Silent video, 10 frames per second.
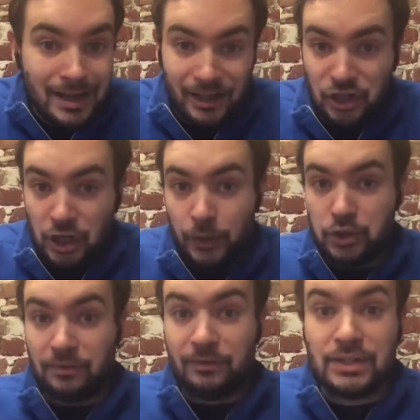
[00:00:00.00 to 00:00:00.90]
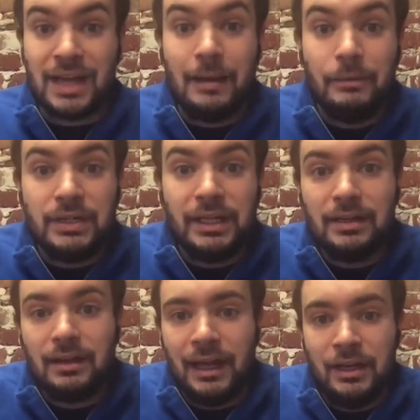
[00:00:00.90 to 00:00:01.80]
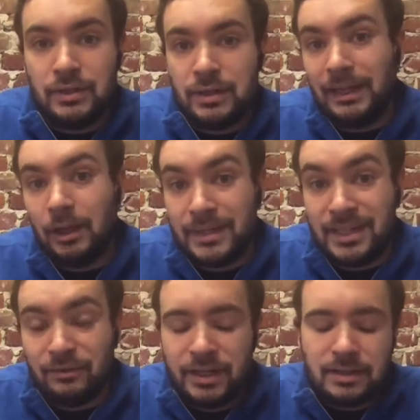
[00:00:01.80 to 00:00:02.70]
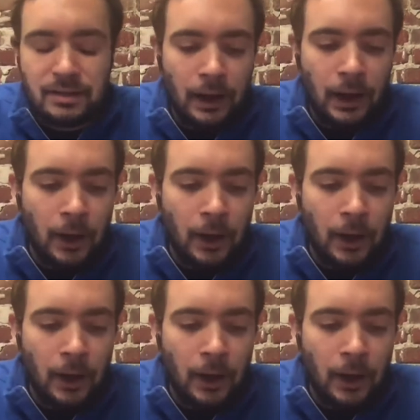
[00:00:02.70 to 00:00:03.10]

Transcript: They should know when it's your first time using it and do something a little bit different.